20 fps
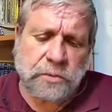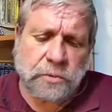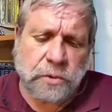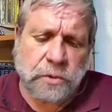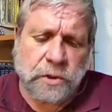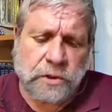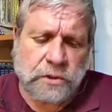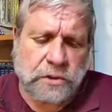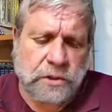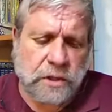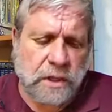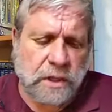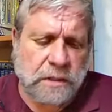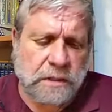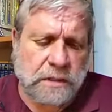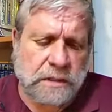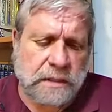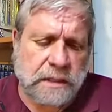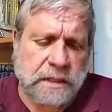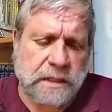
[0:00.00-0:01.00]
you were
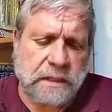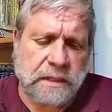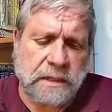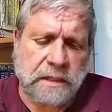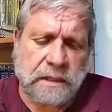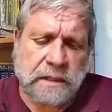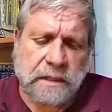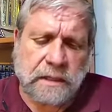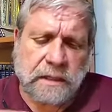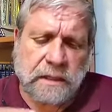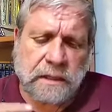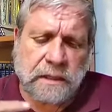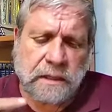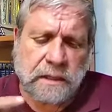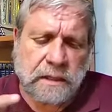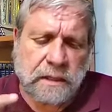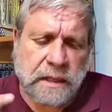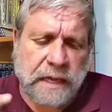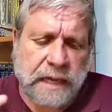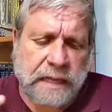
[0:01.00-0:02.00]
exhausted
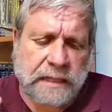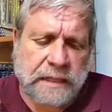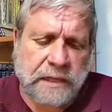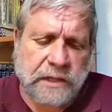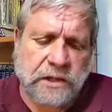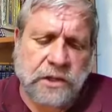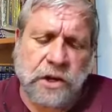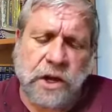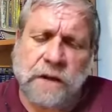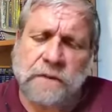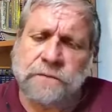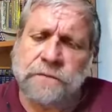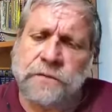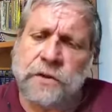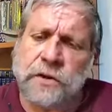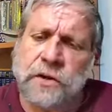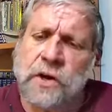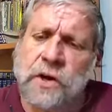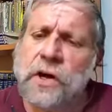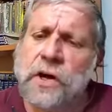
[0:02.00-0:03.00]
and did
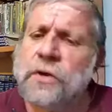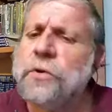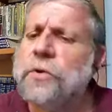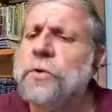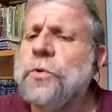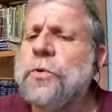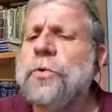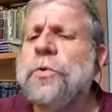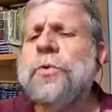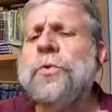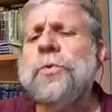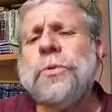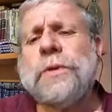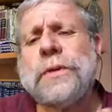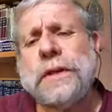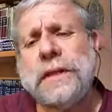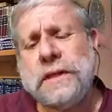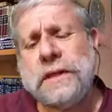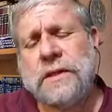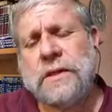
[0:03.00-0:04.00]
not fear God.
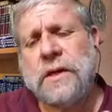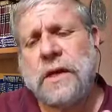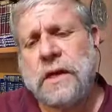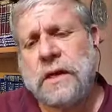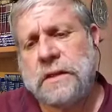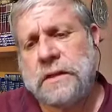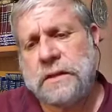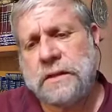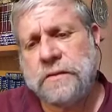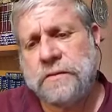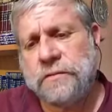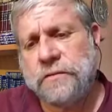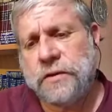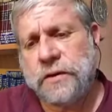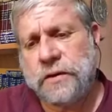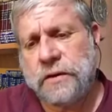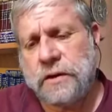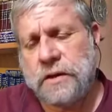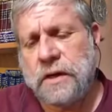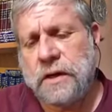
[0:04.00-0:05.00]
Who did not
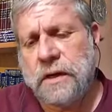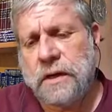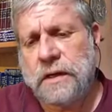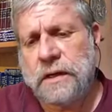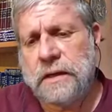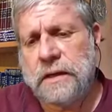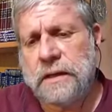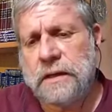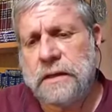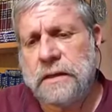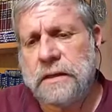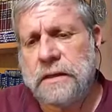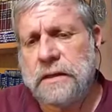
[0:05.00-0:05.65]
fear God?